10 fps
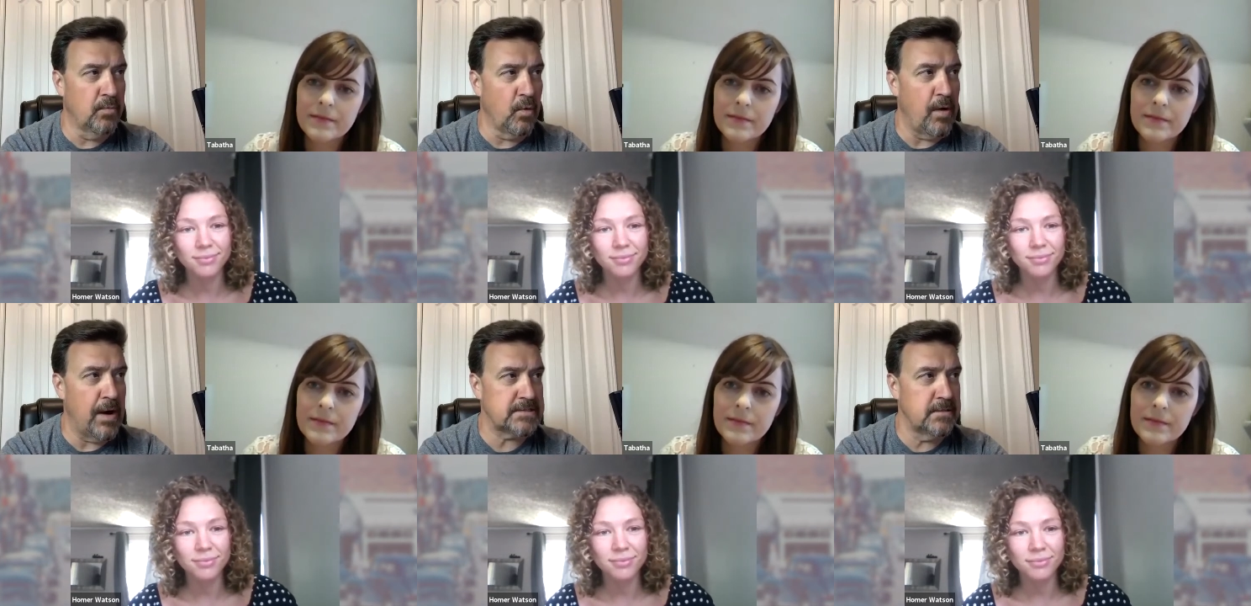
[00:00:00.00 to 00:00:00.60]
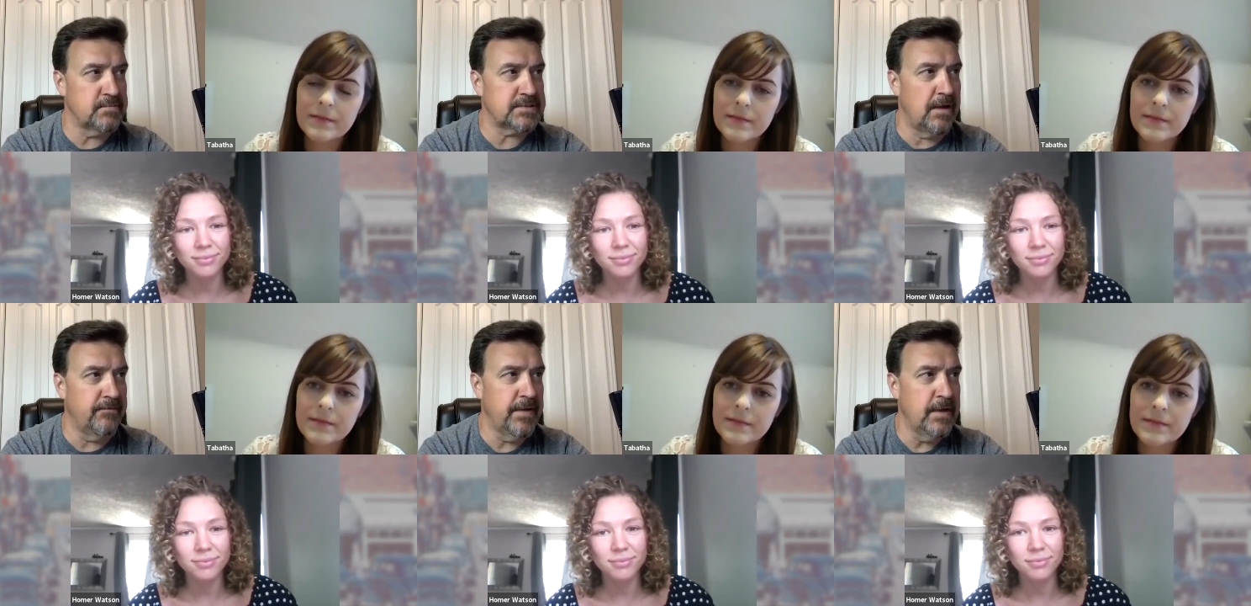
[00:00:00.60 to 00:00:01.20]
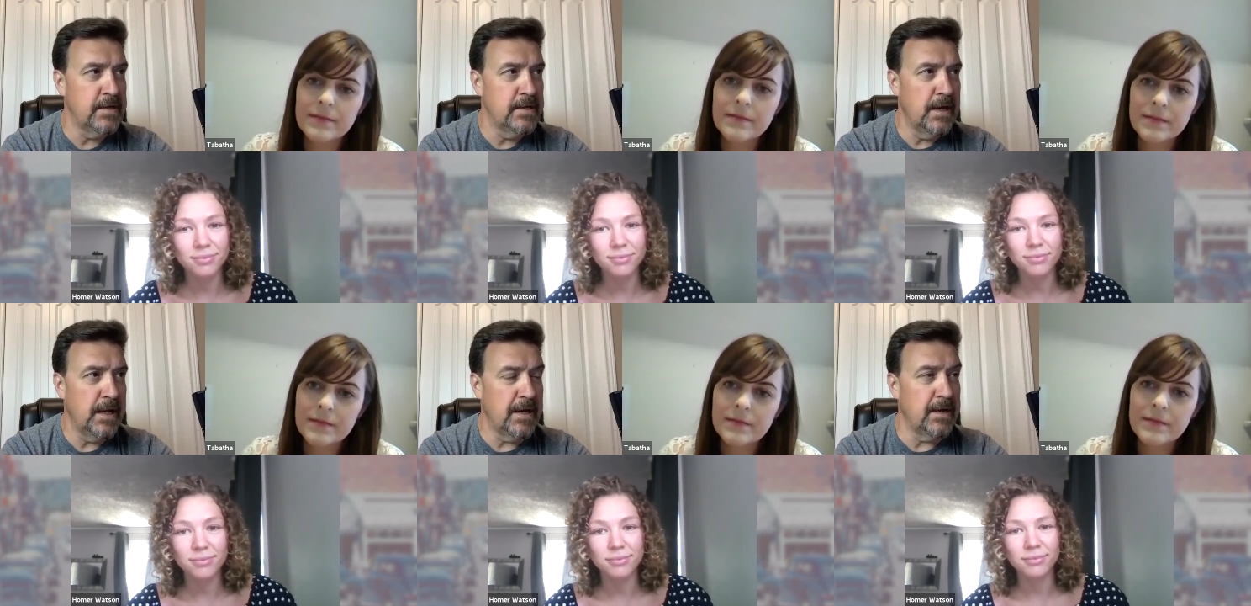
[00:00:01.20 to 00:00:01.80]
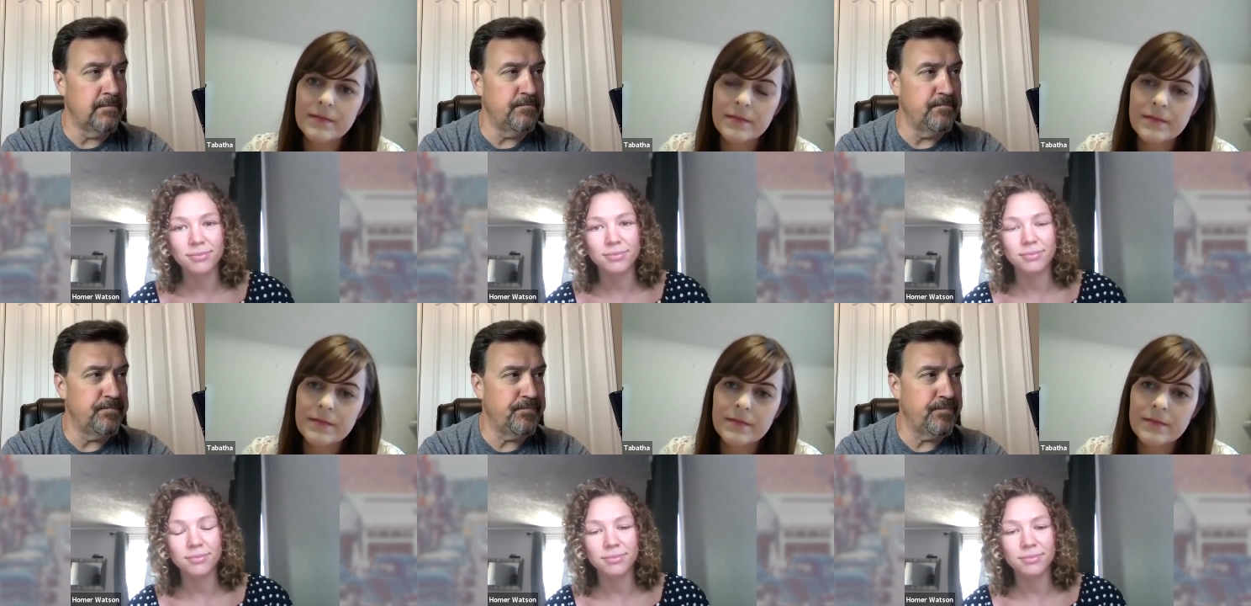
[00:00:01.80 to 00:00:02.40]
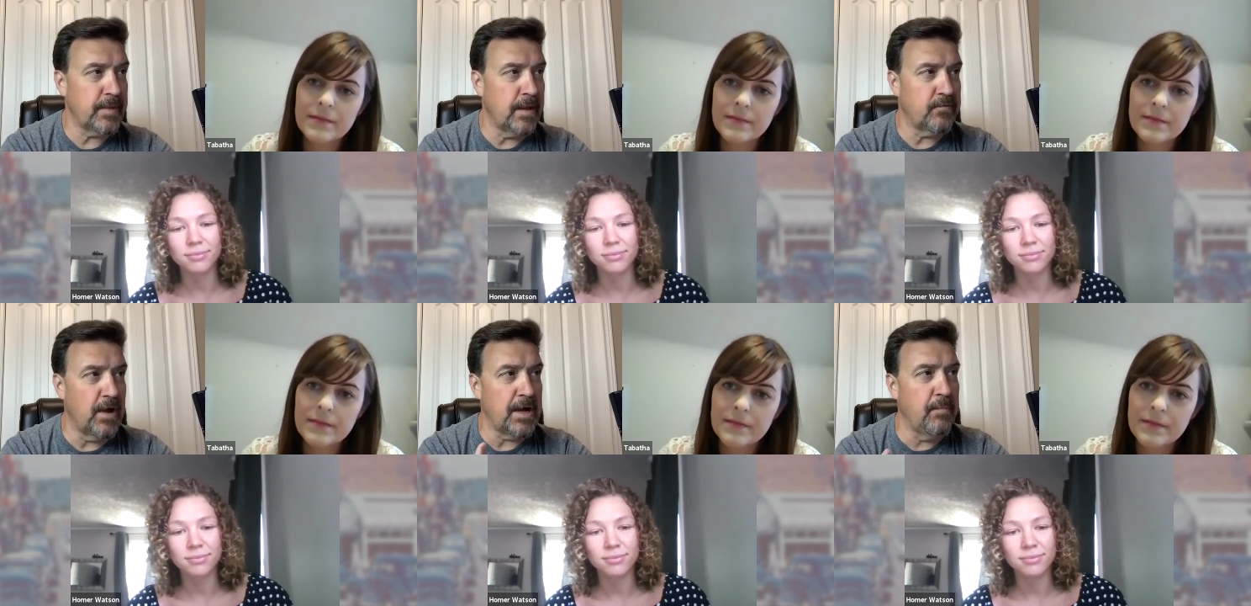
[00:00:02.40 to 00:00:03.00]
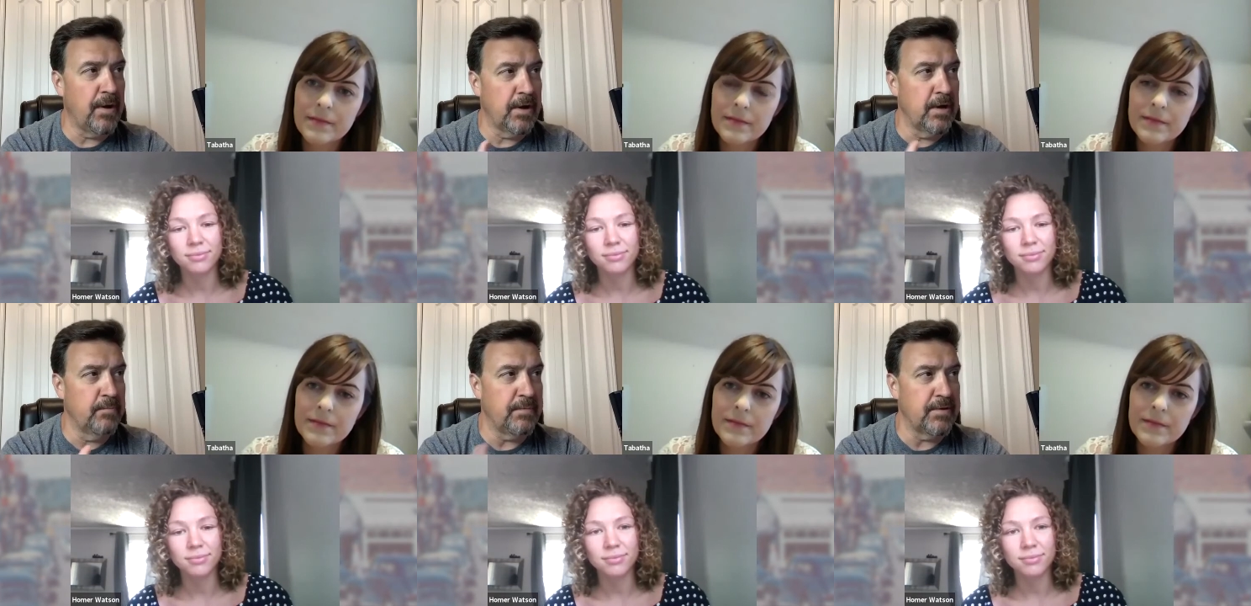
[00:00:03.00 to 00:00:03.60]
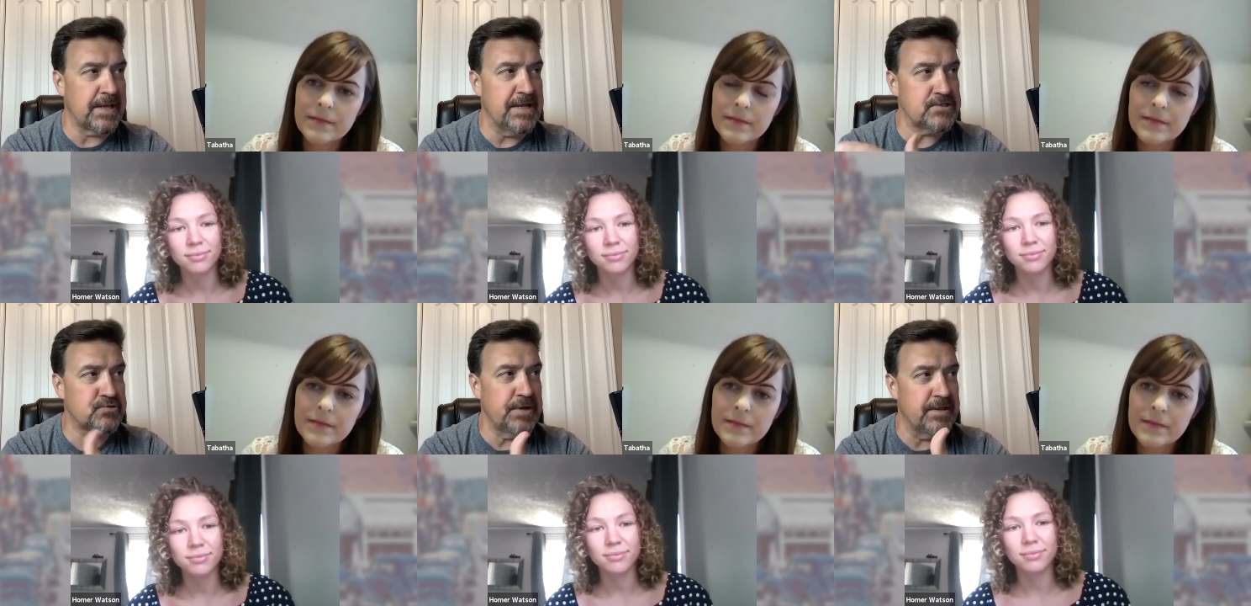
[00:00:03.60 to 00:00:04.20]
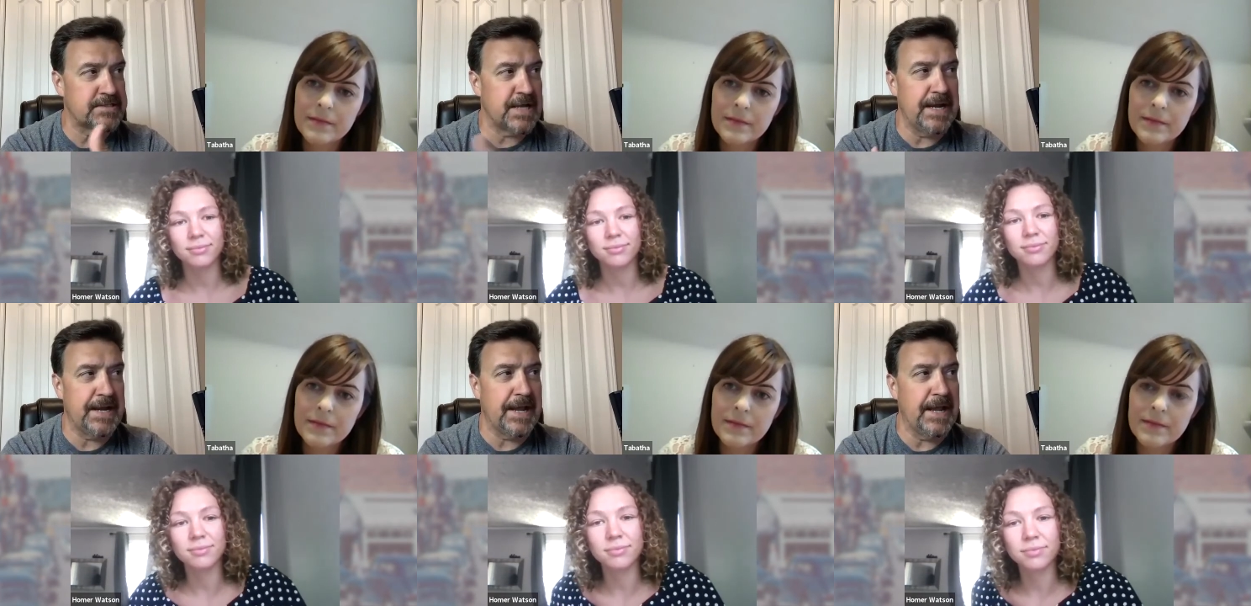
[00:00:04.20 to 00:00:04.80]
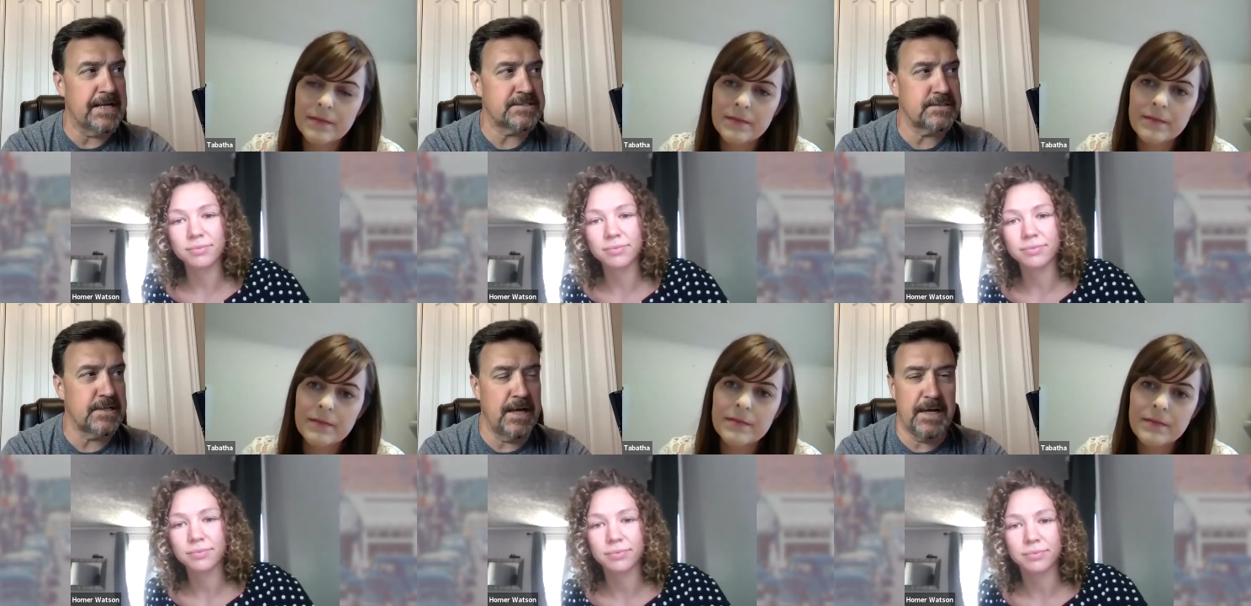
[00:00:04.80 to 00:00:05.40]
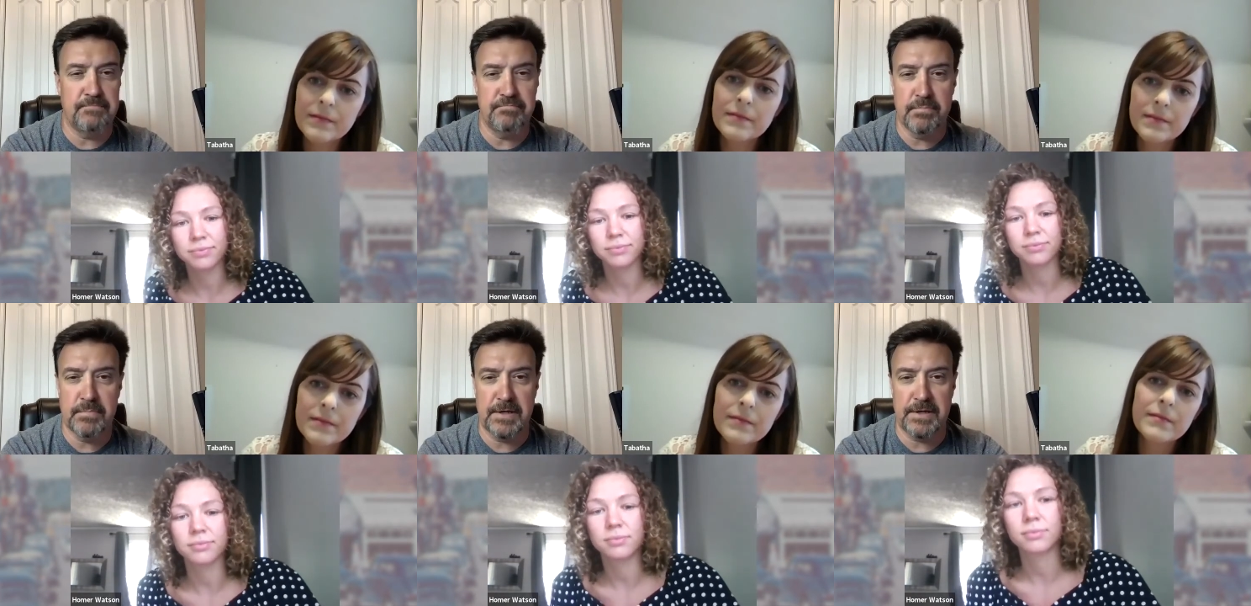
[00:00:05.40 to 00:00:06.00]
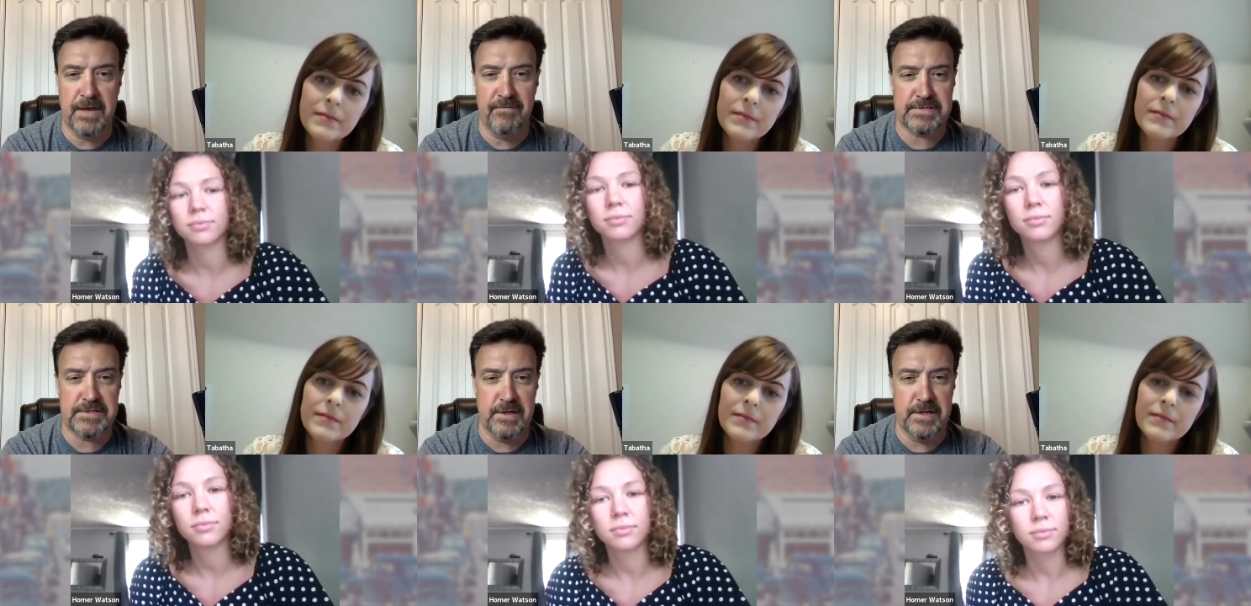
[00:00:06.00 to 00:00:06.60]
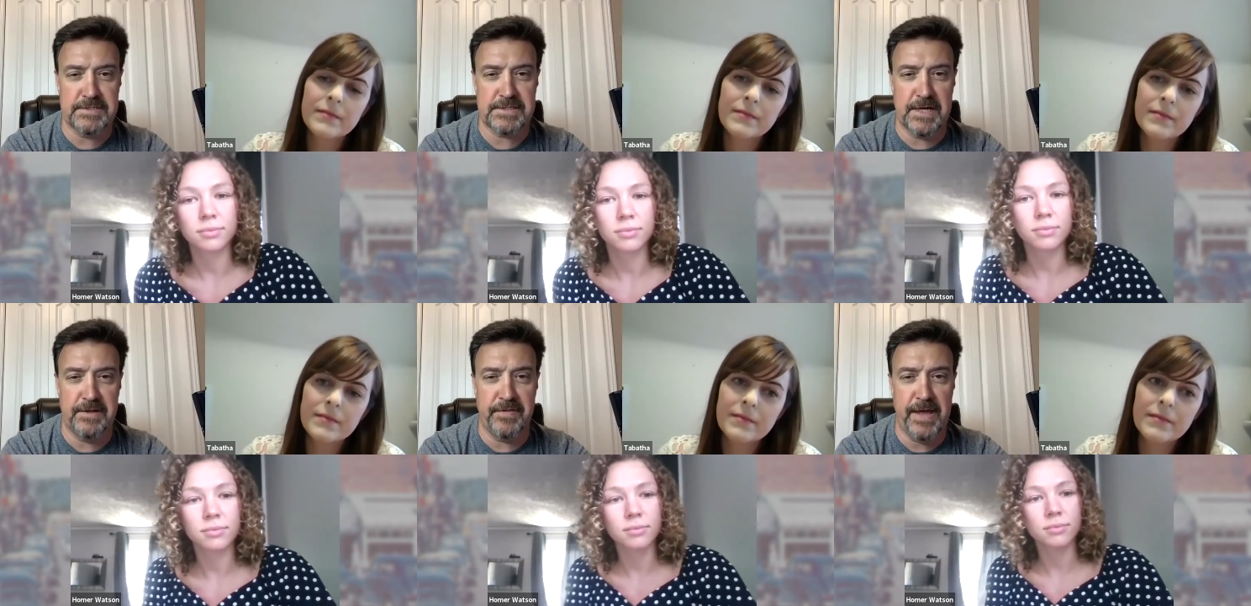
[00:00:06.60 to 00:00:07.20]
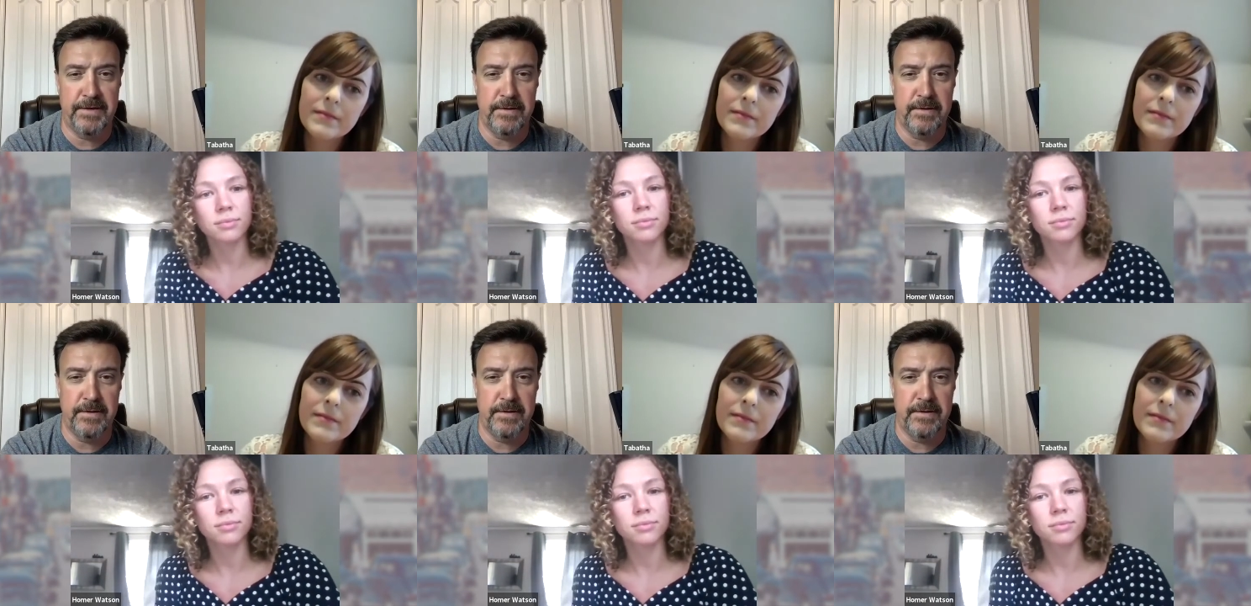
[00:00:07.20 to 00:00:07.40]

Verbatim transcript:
Speaker 1: Watson himself. Um, talk about a little bit about the history of the site, I guess. Uh, can you give us a little insight on that?